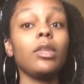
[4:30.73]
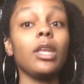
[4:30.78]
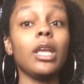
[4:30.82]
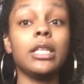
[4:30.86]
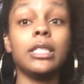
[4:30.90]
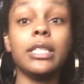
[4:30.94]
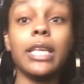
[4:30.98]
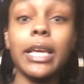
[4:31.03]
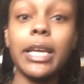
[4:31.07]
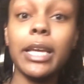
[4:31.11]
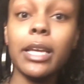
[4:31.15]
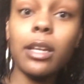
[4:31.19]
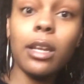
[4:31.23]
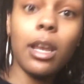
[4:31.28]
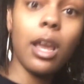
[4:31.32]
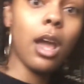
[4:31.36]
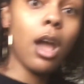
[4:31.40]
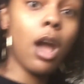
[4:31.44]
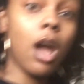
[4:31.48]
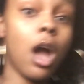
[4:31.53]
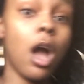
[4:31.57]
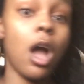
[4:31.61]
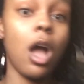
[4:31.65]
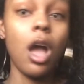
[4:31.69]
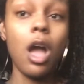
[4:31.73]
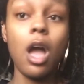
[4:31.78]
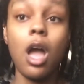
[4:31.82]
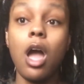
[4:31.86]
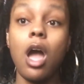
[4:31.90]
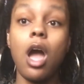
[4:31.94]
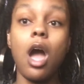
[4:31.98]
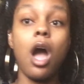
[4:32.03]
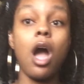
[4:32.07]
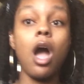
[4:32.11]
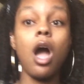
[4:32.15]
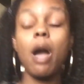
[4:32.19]
Second,
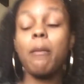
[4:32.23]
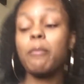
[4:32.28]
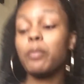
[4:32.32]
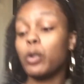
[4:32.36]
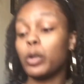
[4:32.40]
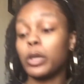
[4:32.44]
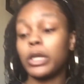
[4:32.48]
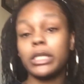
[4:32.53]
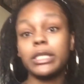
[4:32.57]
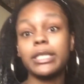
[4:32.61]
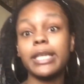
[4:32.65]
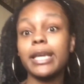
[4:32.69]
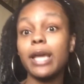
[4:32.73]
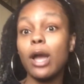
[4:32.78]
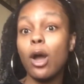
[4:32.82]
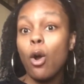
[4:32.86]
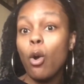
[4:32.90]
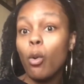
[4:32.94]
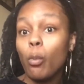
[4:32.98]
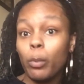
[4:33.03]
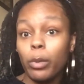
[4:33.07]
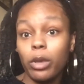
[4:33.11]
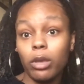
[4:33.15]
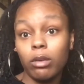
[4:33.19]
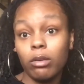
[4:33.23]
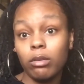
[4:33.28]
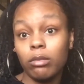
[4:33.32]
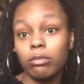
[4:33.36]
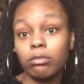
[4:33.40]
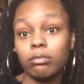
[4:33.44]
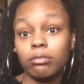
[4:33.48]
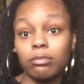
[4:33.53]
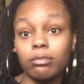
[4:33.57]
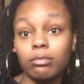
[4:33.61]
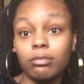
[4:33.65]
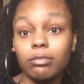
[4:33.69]
I'm going to say oatmeal.
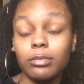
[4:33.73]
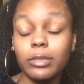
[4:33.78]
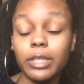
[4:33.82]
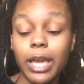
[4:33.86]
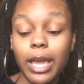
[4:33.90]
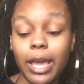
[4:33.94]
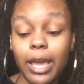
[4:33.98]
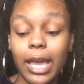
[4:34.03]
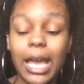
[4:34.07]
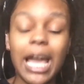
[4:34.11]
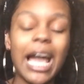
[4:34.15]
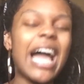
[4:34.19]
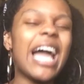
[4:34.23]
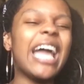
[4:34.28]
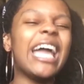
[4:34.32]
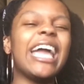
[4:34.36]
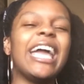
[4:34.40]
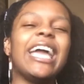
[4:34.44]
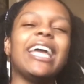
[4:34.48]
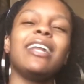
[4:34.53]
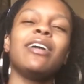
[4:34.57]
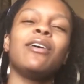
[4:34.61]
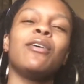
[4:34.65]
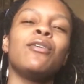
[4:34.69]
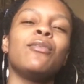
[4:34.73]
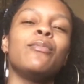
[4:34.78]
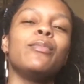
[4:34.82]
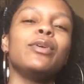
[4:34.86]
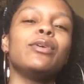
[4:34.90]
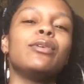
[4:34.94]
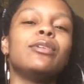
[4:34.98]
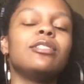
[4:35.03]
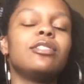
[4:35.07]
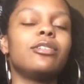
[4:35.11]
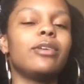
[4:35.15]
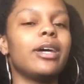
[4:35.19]
Okay? I hated oatmeal
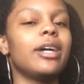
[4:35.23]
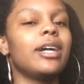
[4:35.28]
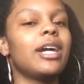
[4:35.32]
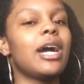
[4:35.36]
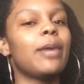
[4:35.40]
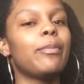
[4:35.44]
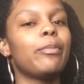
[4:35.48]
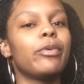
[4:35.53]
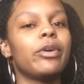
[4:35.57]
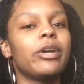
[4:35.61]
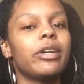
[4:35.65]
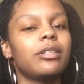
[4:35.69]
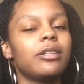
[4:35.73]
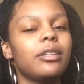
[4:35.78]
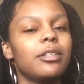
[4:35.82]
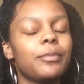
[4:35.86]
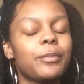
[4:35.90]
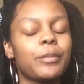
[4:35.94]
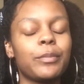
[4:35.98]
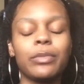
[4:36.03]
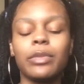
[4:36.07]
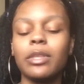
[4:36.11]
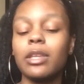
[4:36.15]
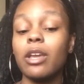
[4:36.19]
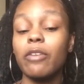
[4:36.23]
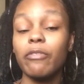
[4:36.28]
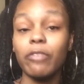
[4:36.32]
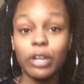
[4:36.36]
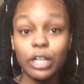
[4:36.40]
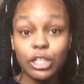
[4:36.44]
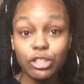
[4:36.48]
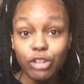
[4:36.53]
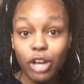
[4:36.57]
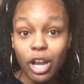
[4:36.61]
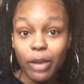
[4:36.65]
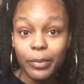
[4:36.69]
until I got pregnant.
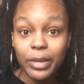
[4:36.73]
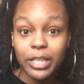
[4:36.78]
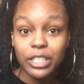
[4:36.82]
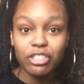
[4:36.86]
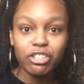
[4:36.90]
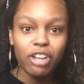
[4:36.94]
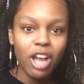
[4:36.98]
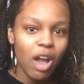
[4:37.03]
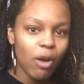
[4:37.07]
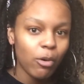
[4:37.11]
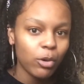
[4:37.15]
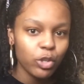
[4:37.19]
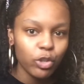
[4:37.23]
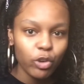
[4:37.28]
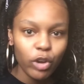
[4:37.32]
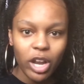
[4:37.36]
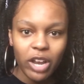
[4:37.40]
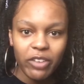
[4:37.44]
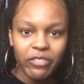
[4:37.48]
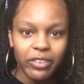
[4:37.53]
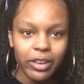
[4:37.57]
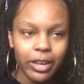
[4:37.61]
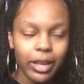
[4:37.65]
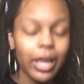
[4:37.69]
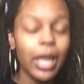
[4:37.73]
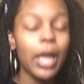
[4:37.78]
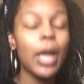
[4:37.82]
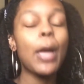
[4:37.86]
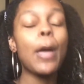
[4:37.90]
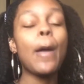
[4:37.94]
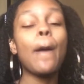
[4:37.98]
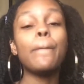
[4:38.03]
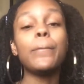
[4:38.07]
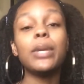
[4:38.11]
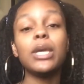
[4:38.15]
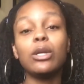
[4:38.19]
First trimester, I was craving
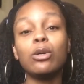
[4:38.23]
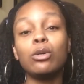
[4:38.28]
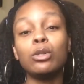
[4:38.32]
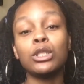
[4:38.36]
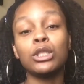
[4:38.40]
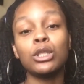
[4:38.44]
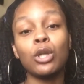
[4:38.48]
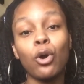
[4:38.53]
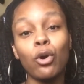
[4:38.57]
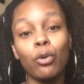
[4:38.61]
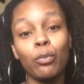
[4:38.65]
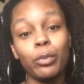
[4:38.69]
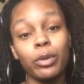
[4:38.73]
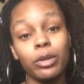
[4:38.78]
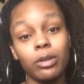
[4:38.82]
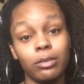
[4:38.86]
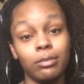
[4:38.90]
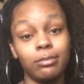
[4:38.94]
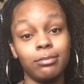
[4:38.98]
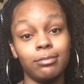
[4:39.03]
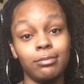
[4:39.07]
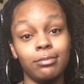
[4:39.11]
pickles and oatmeal